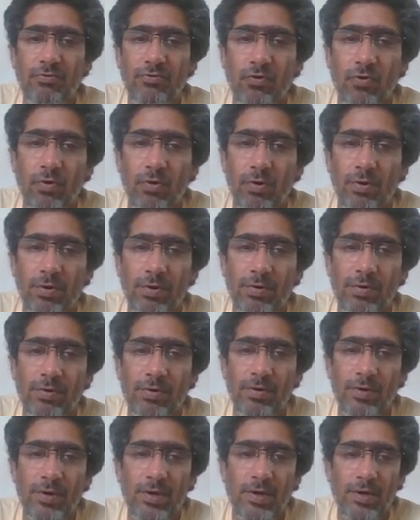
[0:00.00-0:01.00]
4
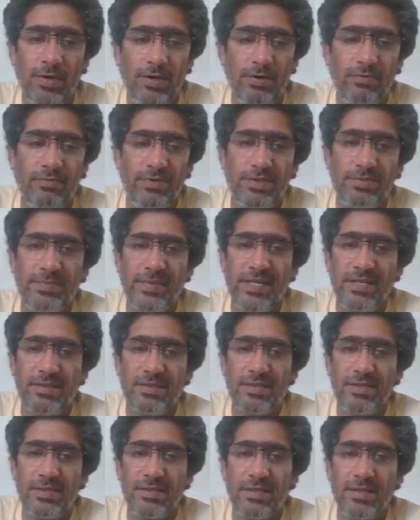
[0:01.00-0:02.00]
which makes
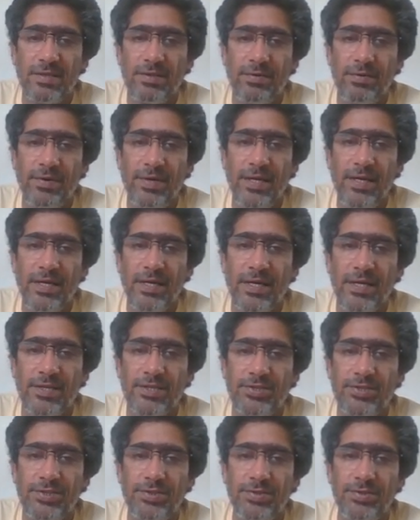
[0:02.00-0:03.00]
this a 3 and a
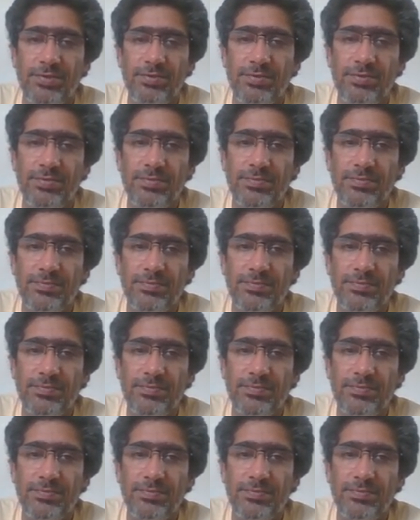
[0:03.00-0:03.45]
2.